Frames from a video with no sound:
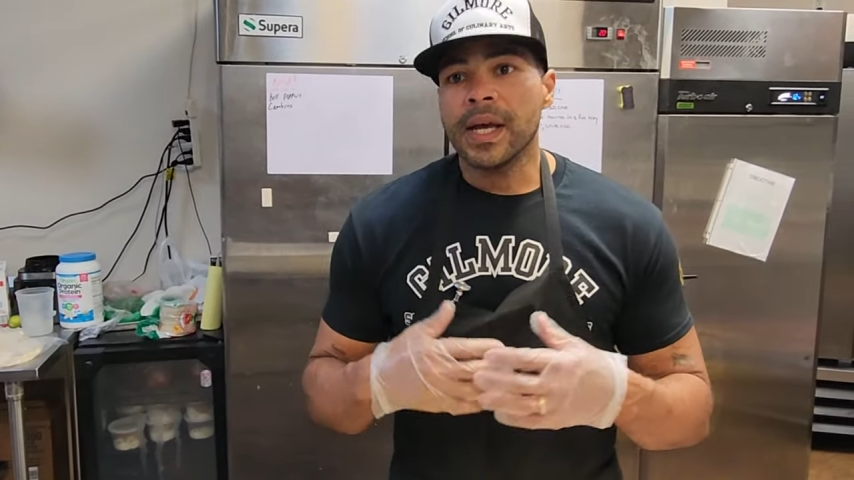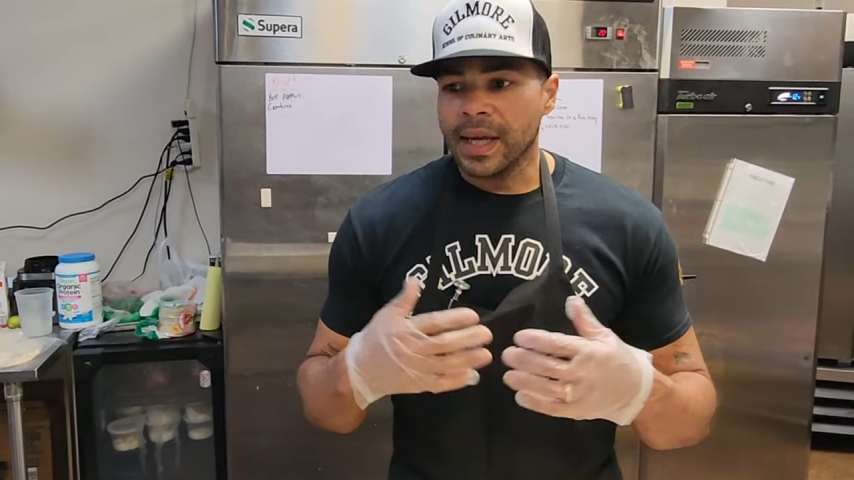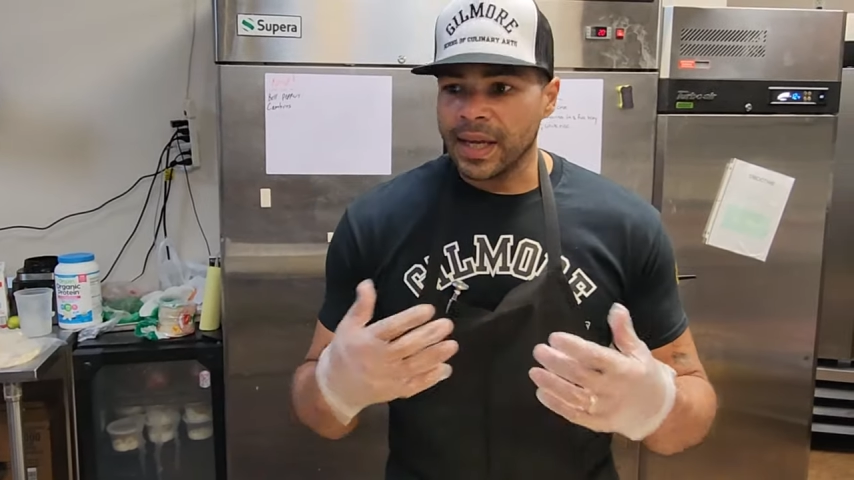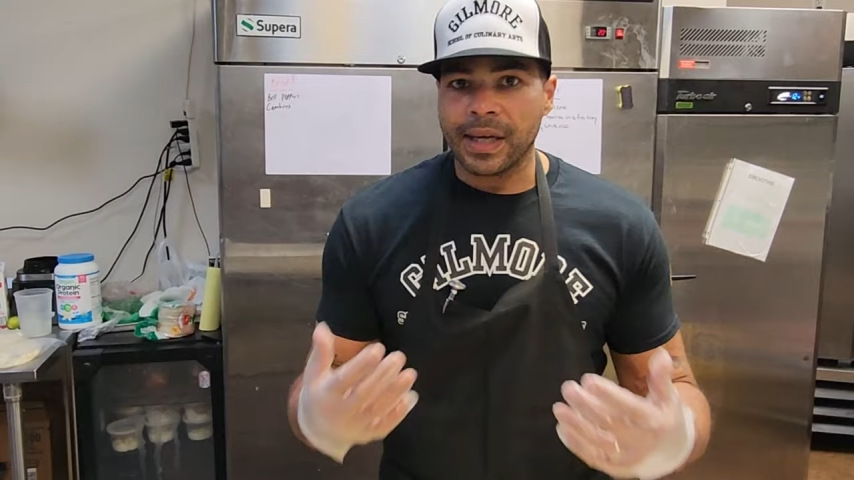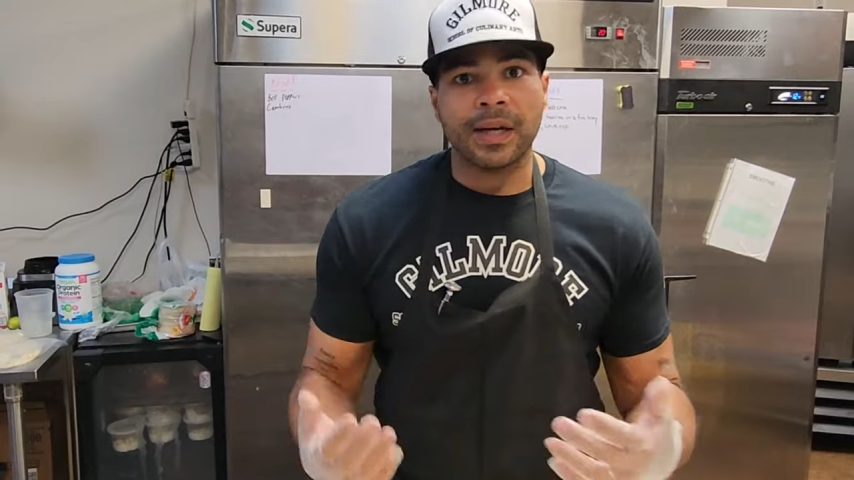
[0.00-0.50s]

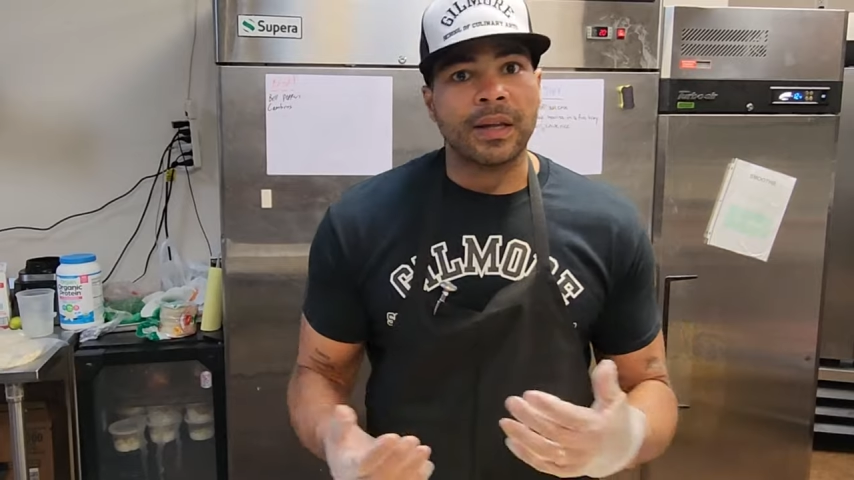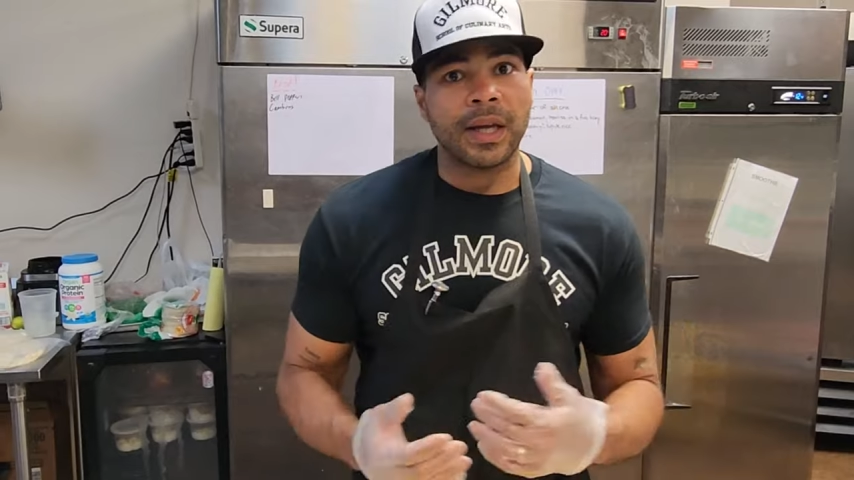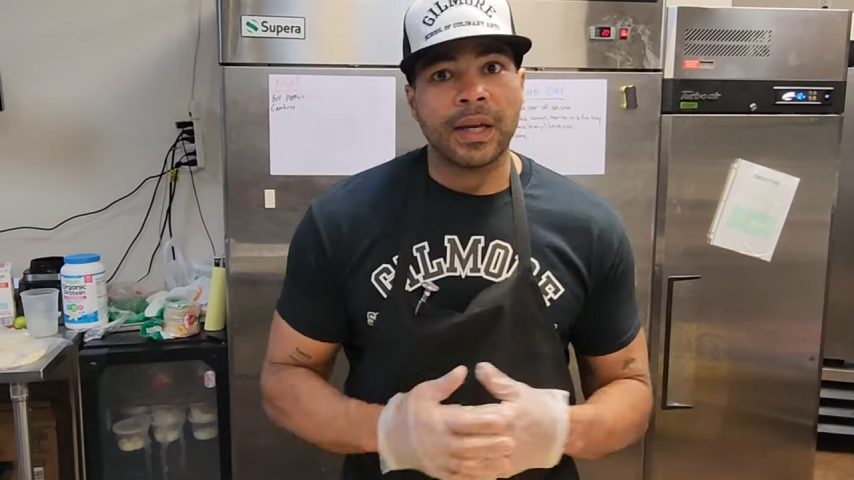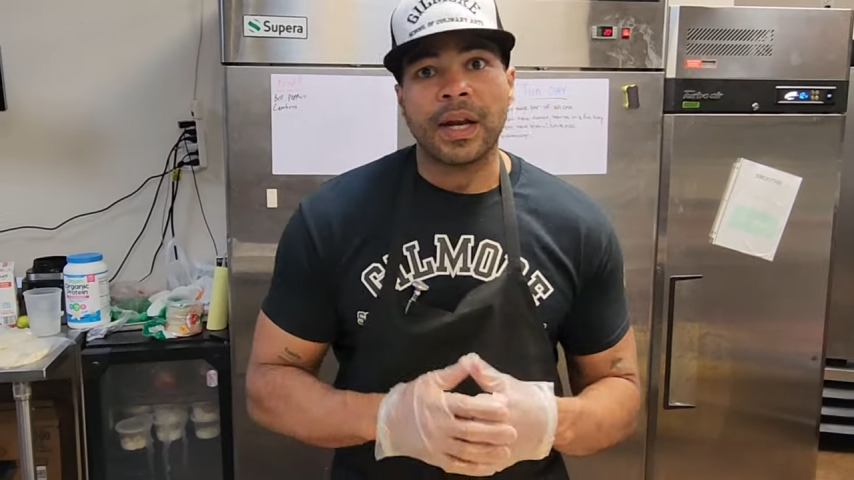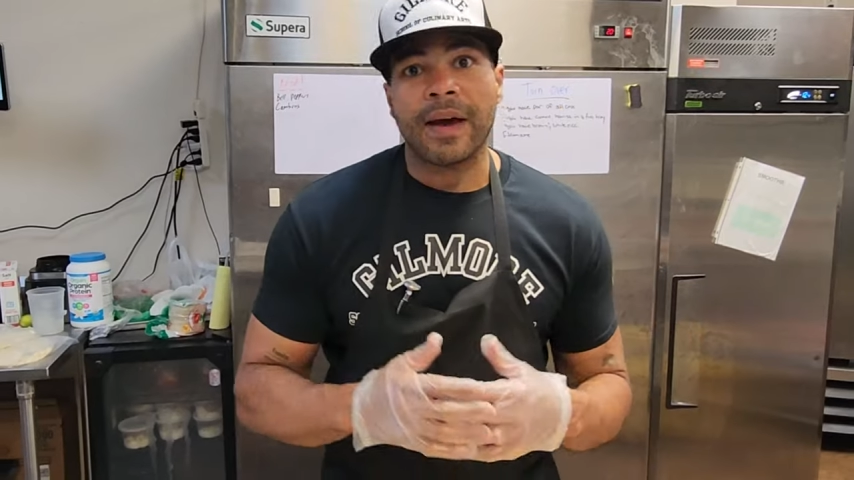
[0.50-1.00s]
eat
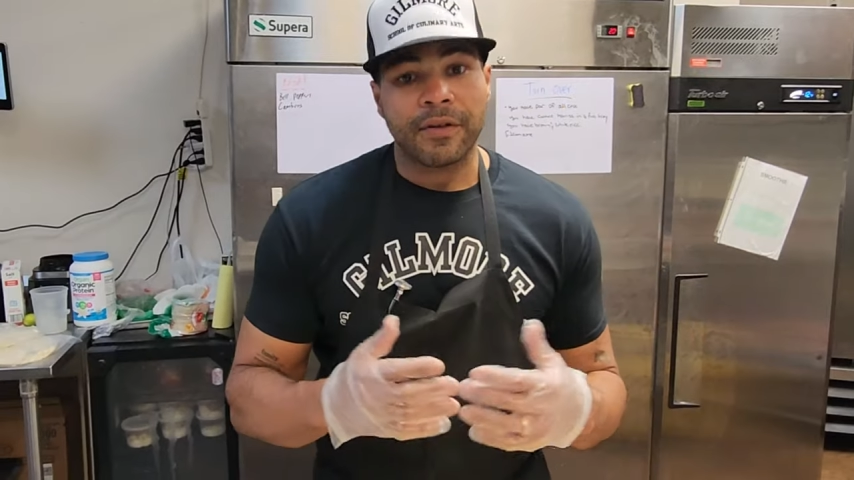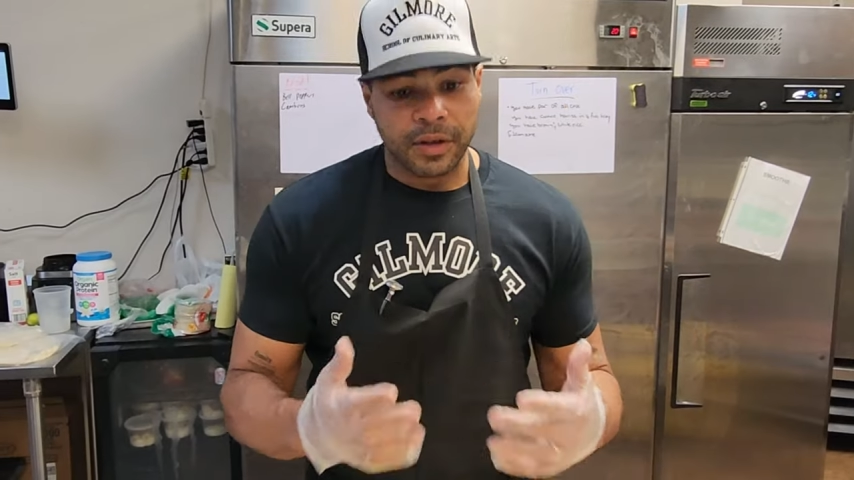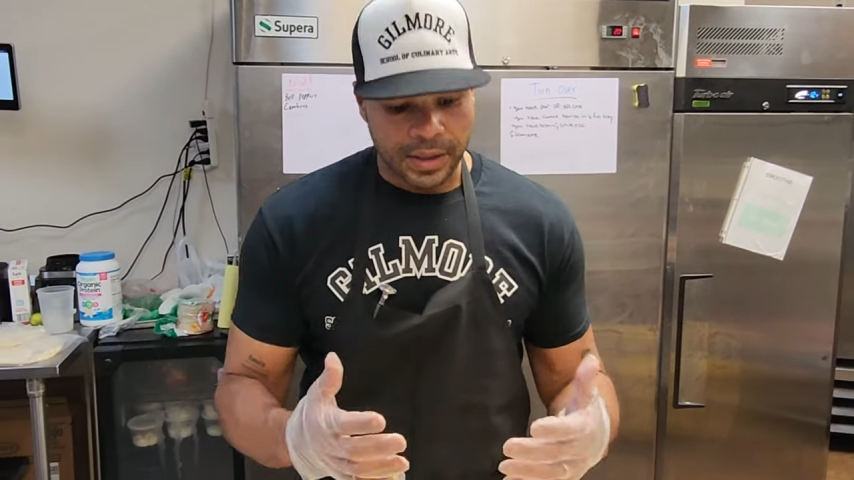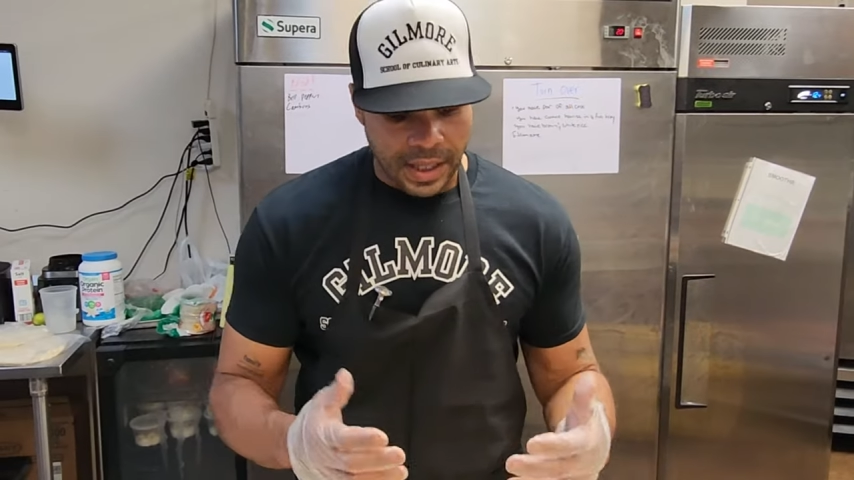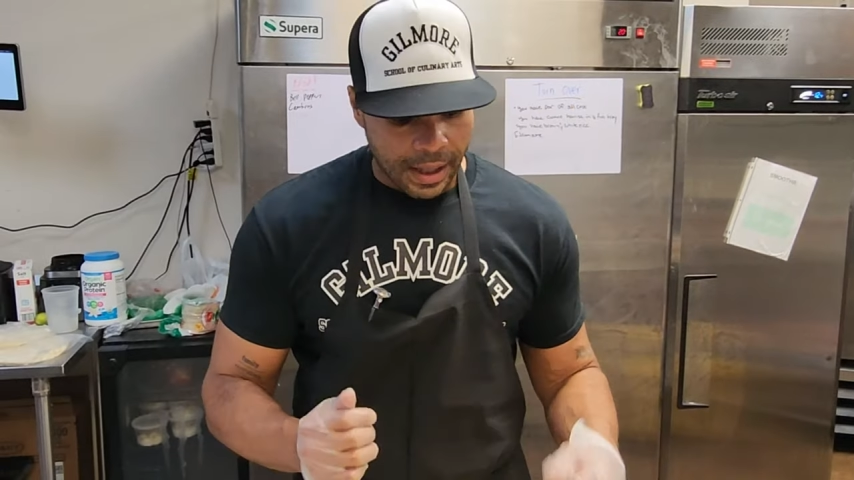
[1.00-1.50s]
clean, and have a
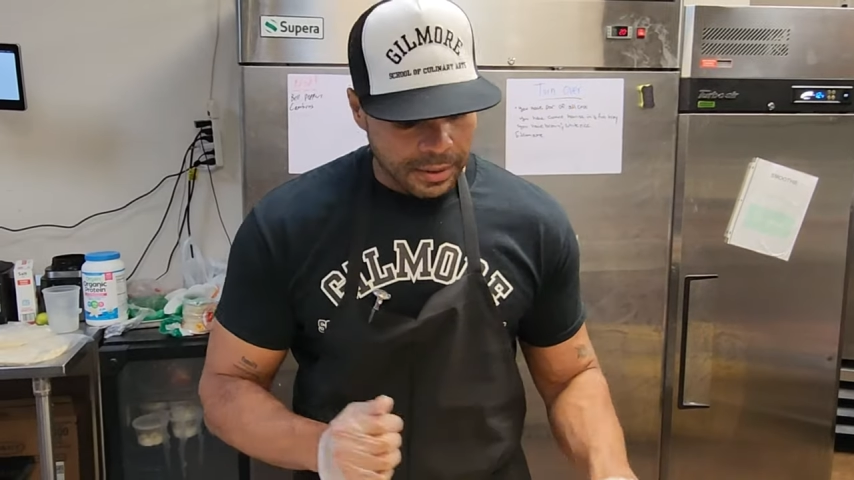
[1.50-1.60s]
good time.